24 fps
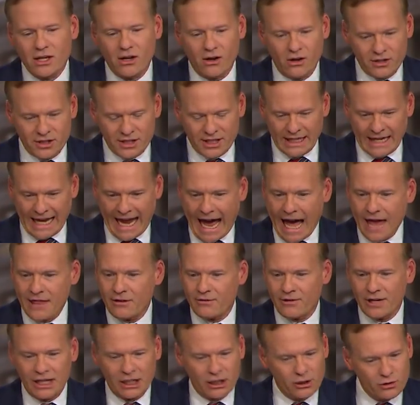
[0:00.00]
calls the
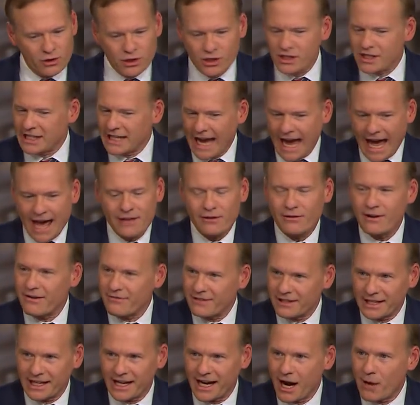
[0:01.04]
gathering. You just gather
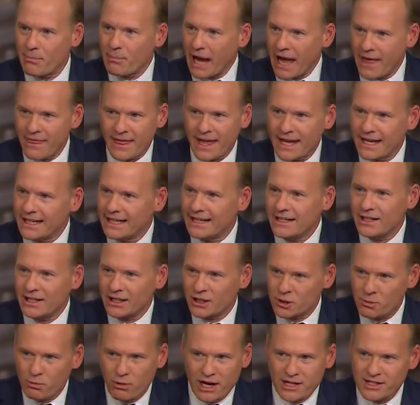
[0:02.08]
everything up, and then it
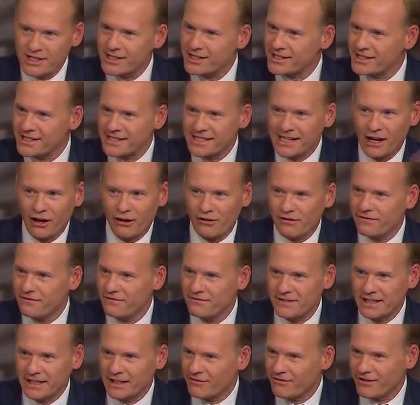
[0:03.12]
expresses itself
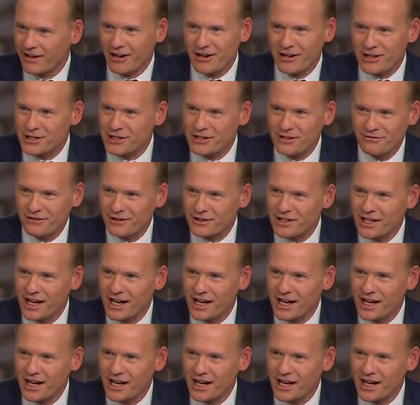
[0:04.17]
in various different